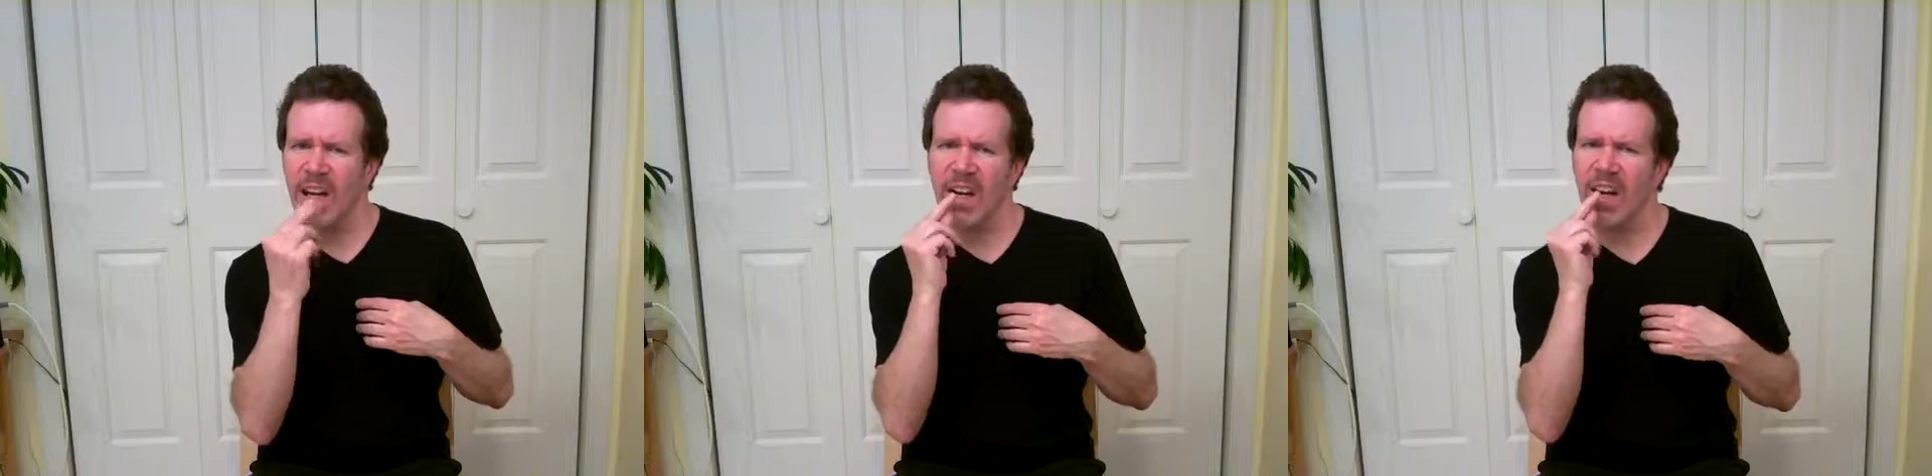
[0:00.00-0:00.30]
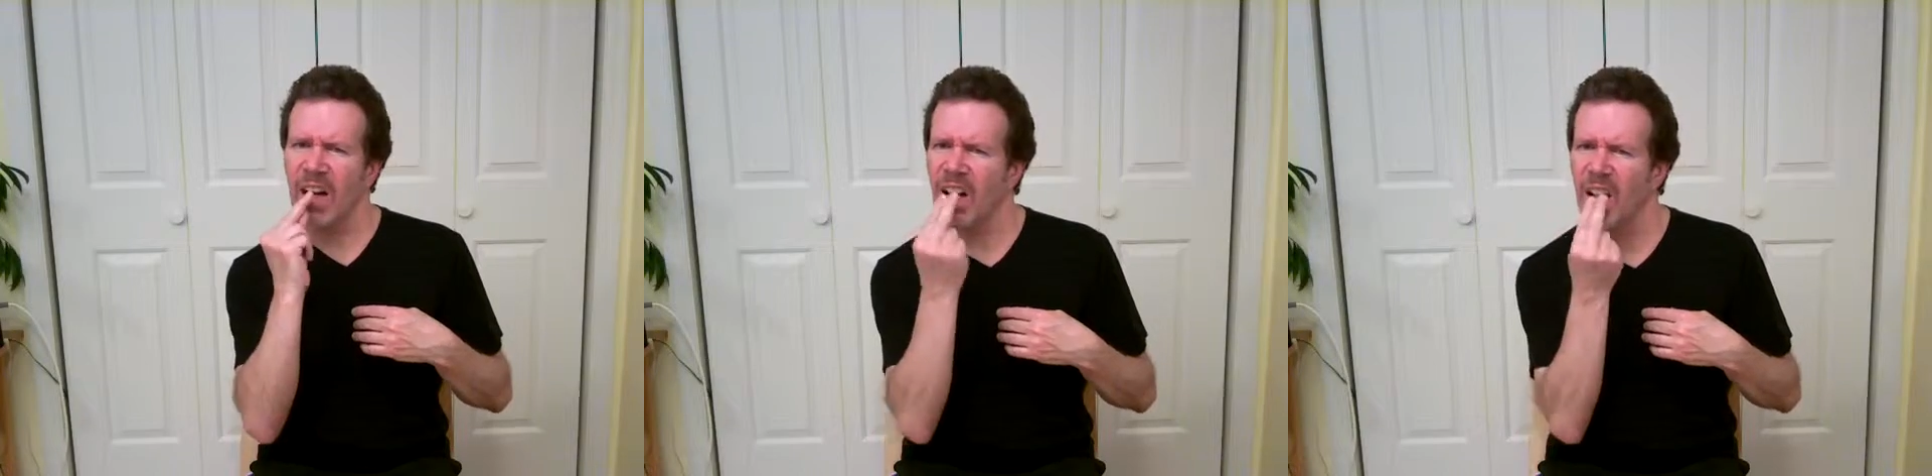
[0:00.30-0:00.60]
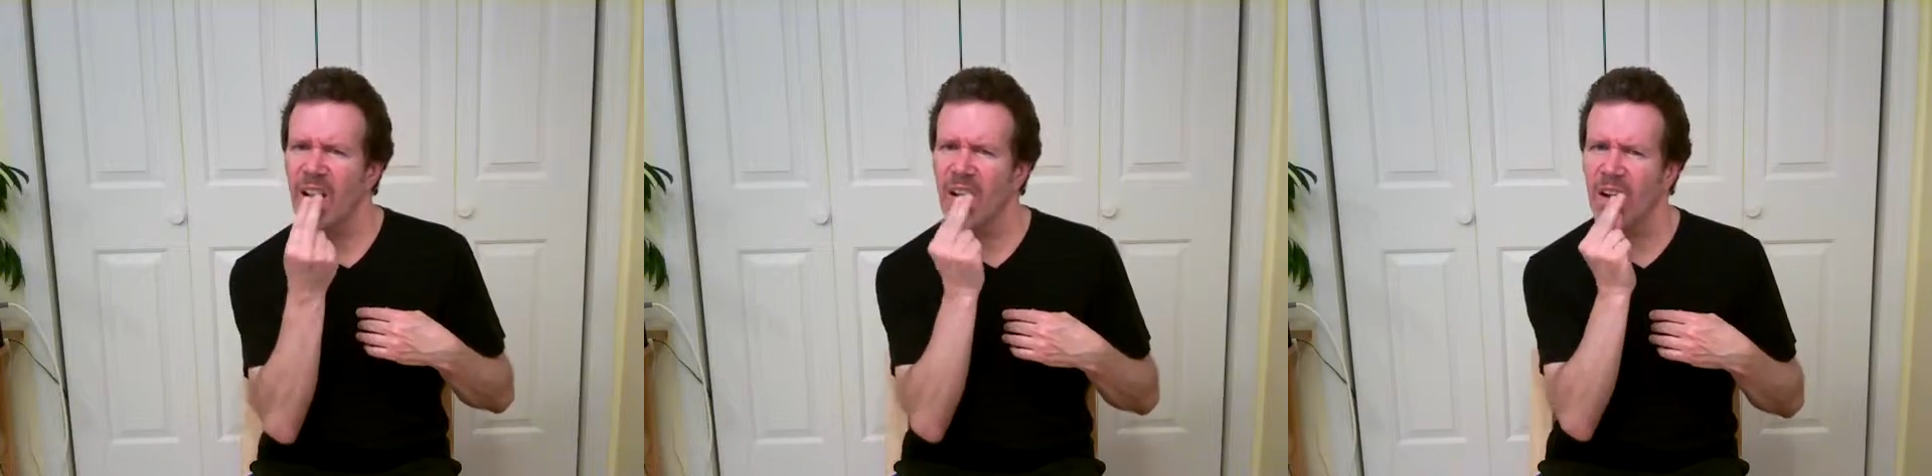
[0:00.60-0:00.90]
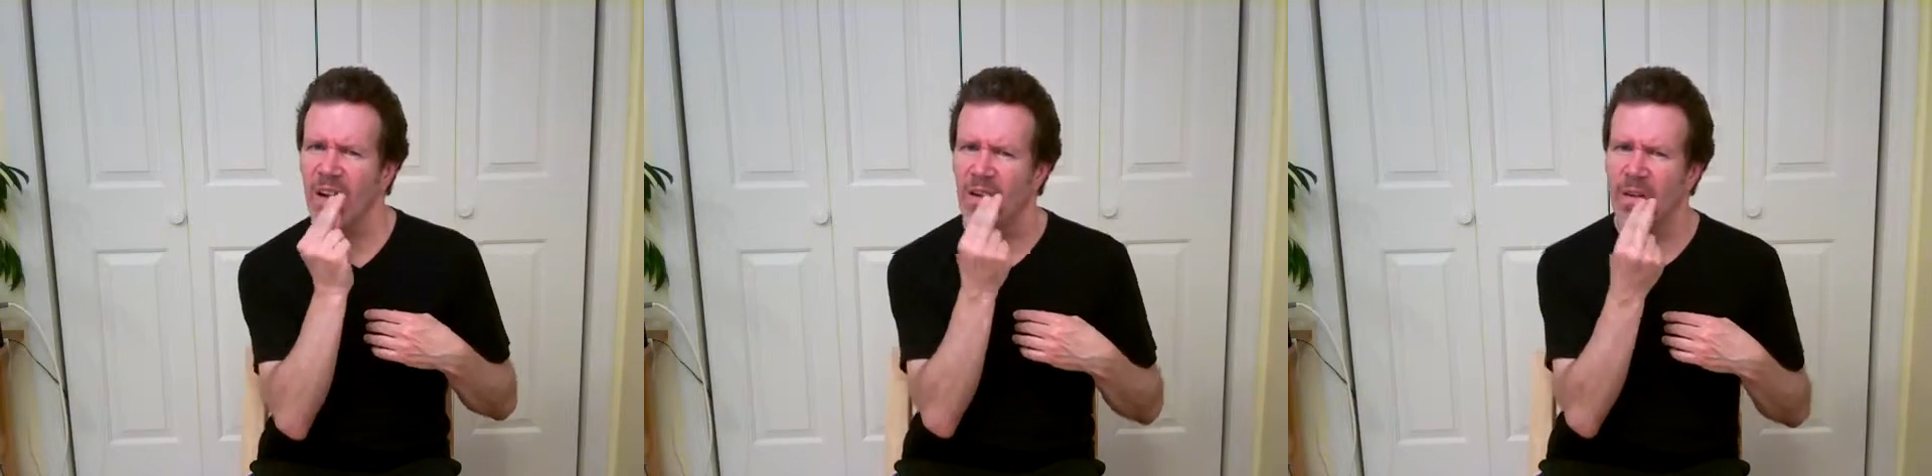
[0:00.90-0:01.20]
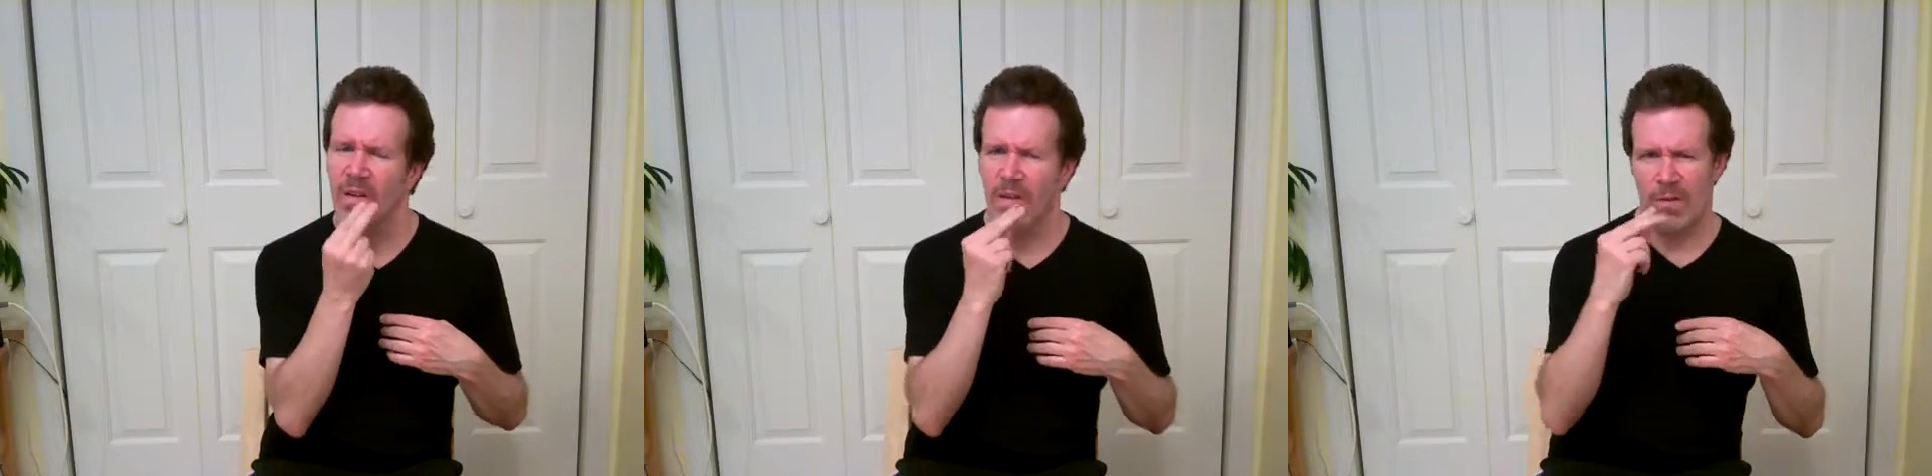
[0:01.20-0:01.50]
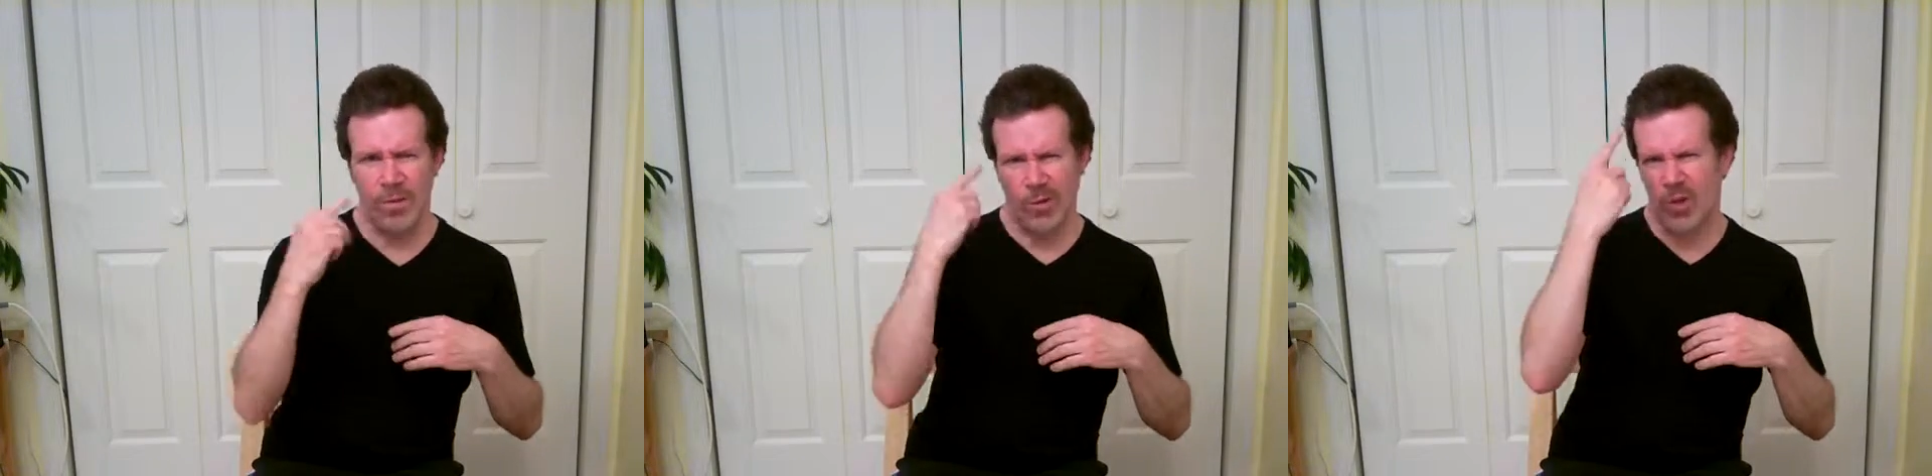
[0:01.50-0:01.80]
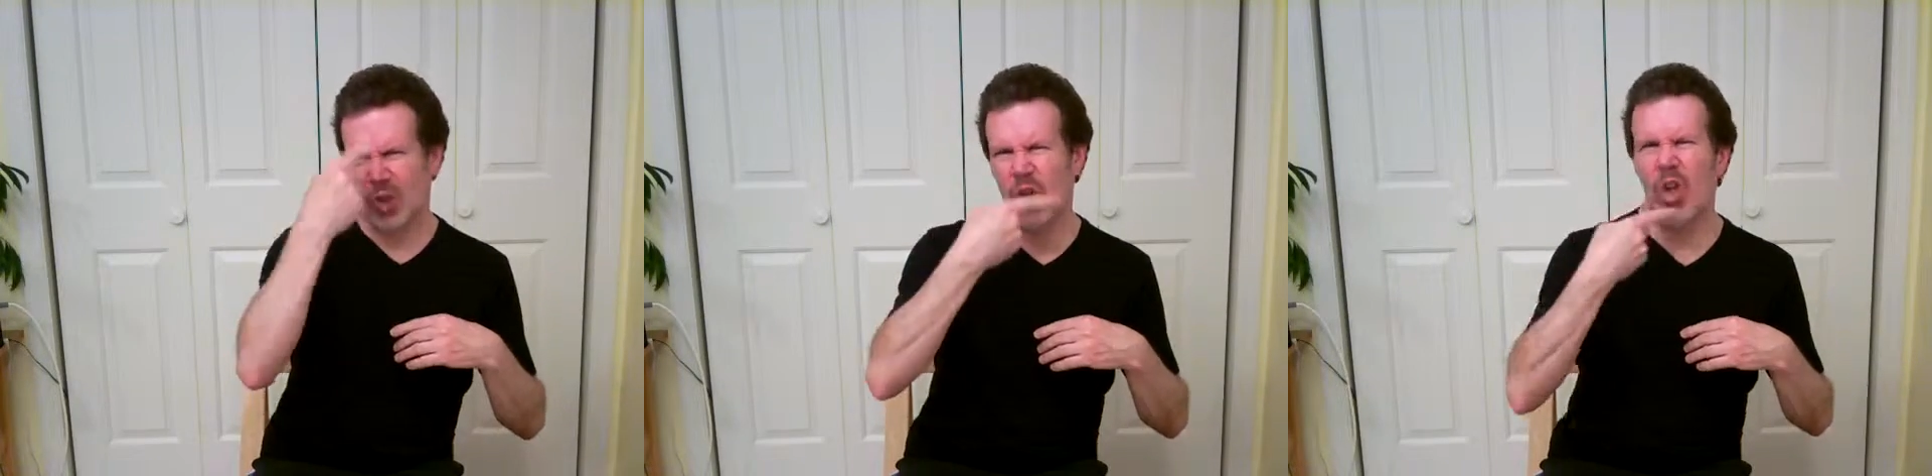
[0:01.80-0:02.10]
appearance and any
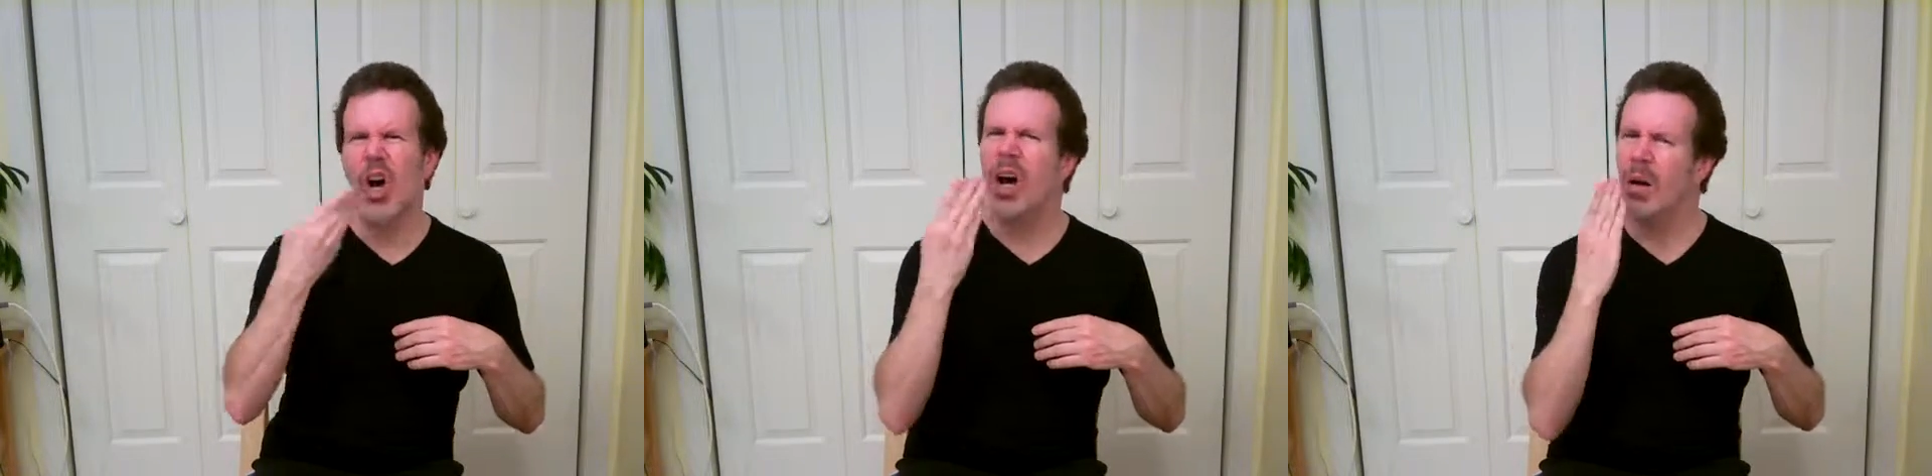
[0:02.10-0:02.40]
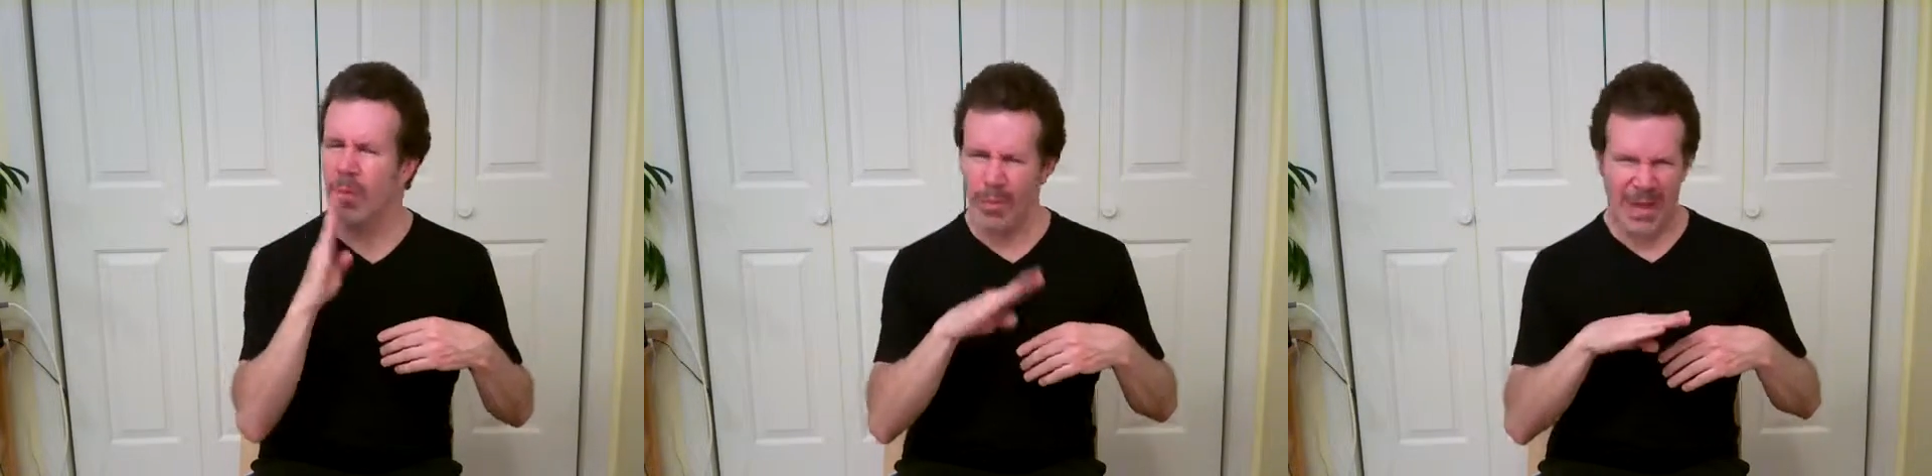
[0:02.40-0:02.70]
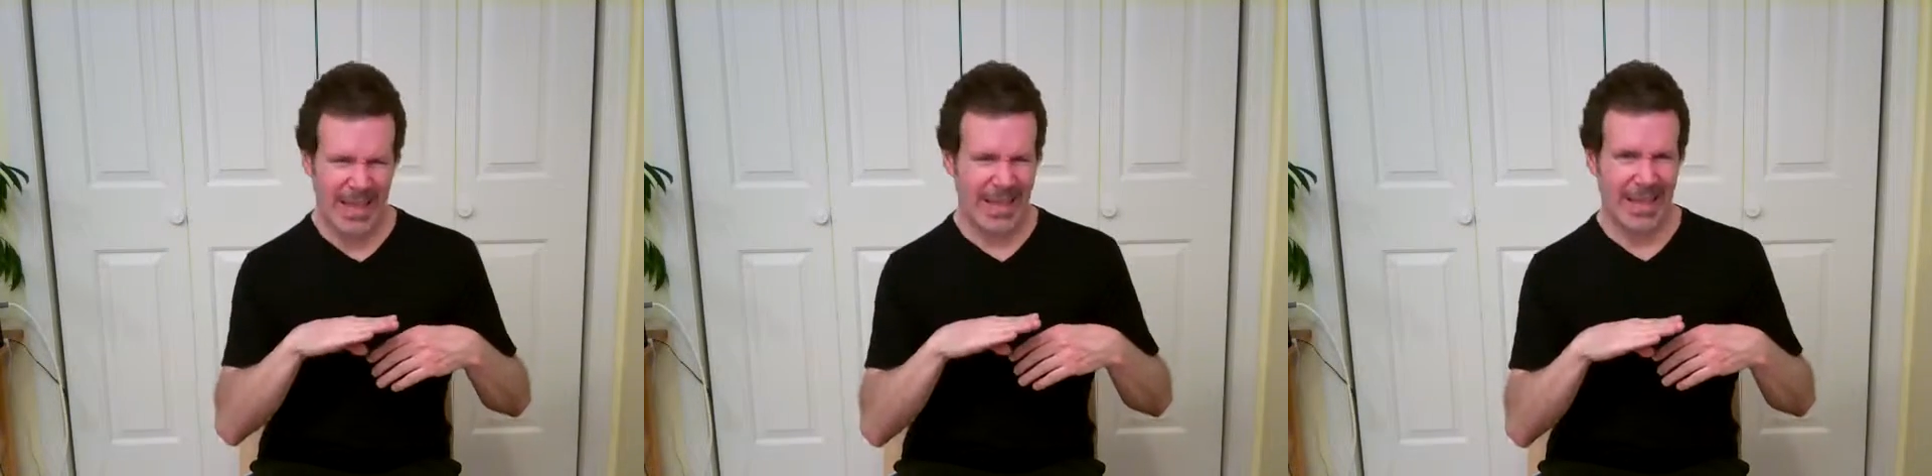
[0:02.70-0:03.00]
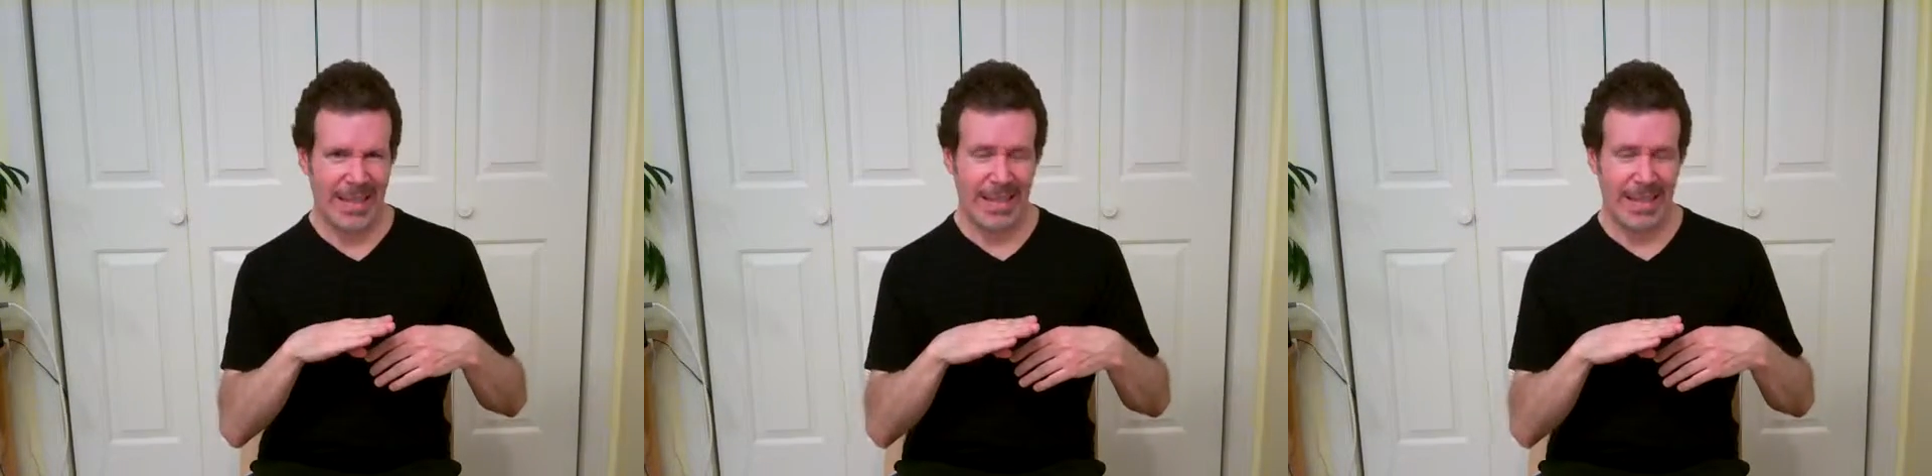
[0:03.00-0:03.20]
chance to get a date